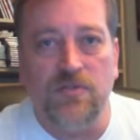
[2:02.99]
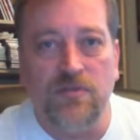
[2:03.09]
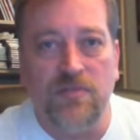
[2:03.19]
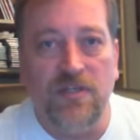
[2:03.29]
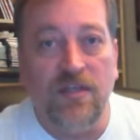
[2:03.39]

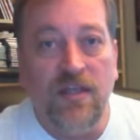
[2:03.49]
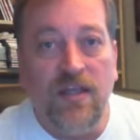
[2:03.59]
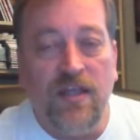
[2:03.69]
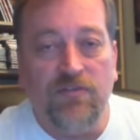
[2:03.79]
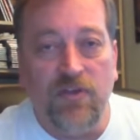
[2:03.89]
should be,
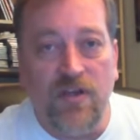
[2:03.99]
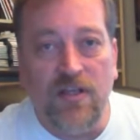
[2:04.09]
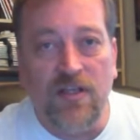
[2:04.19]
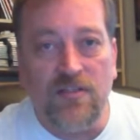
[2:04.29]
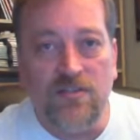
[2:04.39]
if you're going
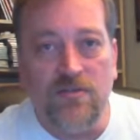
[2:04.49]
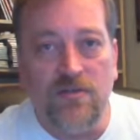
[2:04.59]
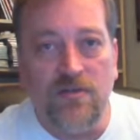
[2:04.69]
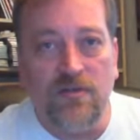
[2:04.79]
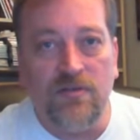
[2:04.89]
to get
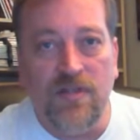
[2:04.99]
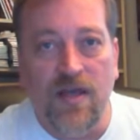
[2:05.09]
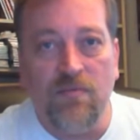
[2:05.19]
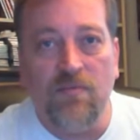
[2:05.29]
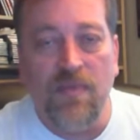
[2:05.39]
student
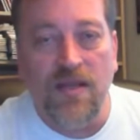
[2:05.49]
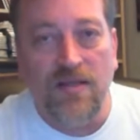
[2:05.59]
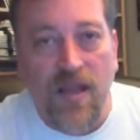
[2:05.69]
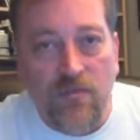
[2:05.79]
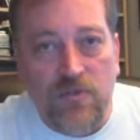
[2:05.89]
debt, make
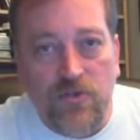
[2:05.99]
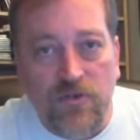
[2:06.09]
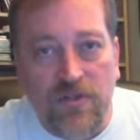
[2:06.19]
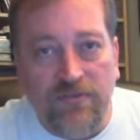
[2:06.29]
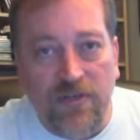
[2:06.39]
damn
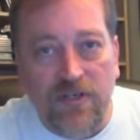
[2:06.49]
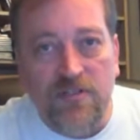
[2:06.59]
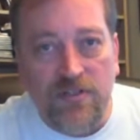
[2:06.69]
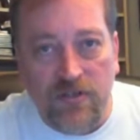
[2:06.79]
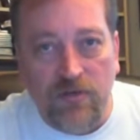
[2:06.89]
sure you
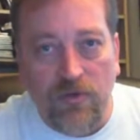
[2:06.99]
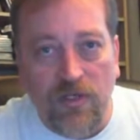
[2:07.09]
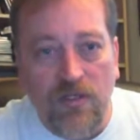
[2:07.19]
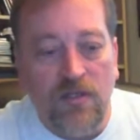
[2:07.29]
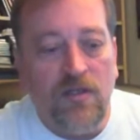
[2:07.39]
finish the degree.